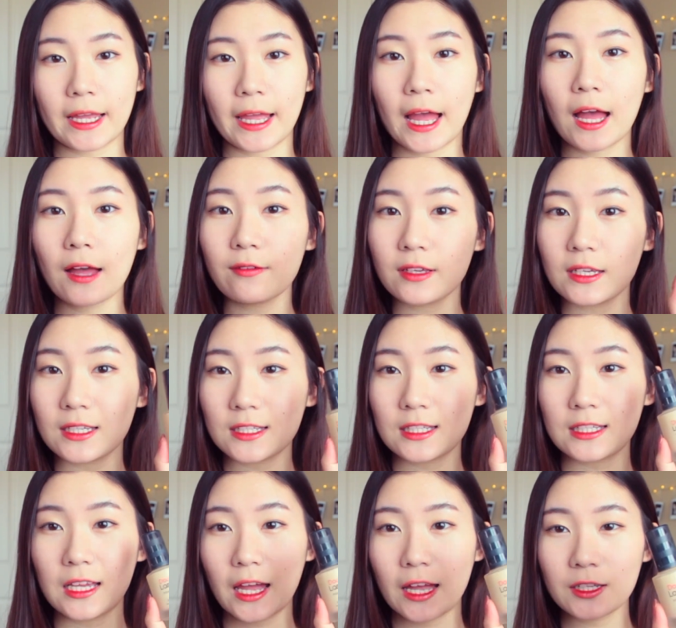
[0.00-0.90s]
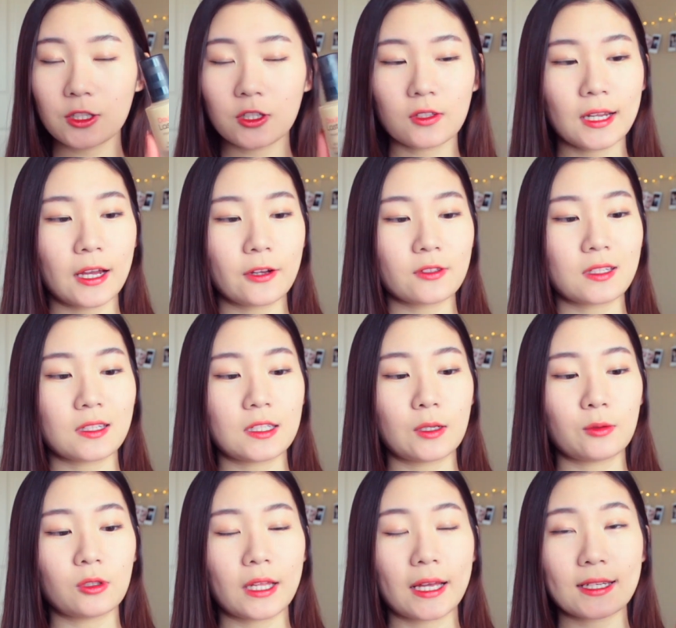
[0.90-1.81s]
I have is the Etude House
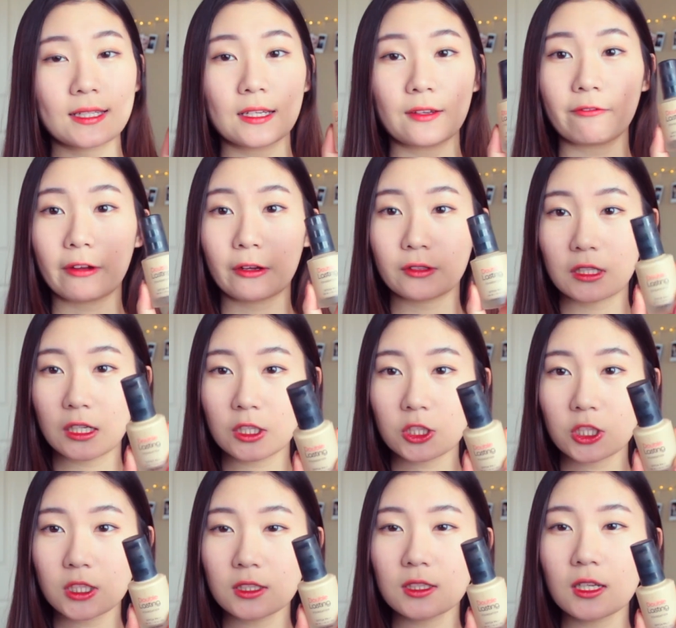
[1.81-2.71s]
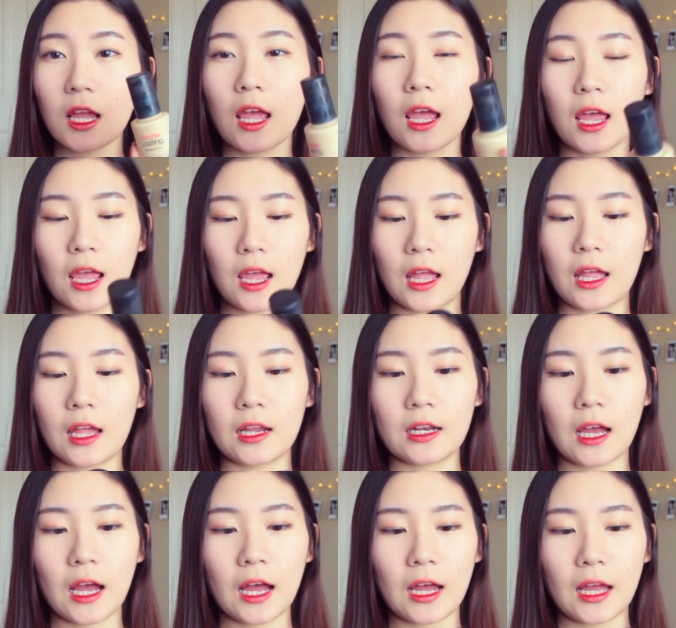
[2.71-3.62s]
Double Lasting Foundation,
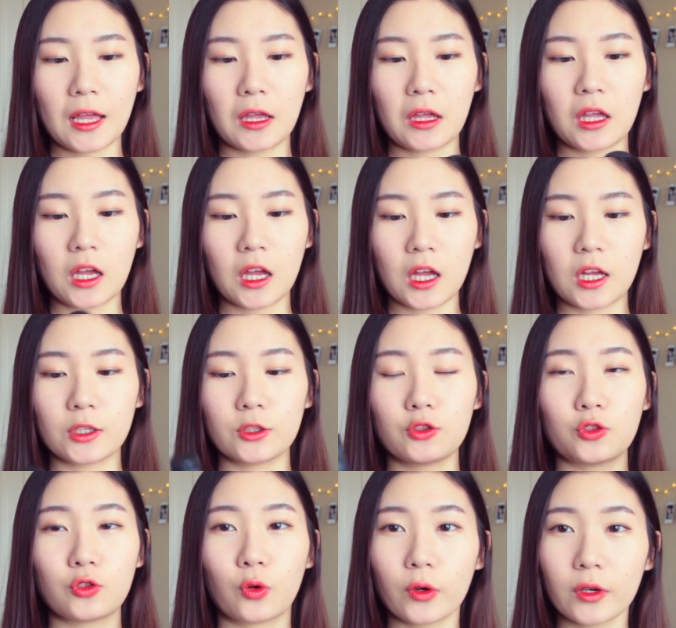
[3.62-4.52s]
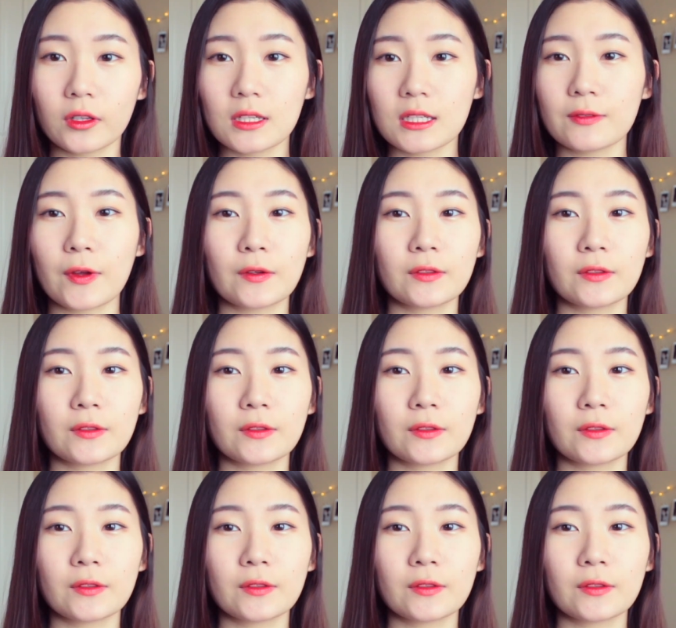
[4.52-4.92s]
and I adore this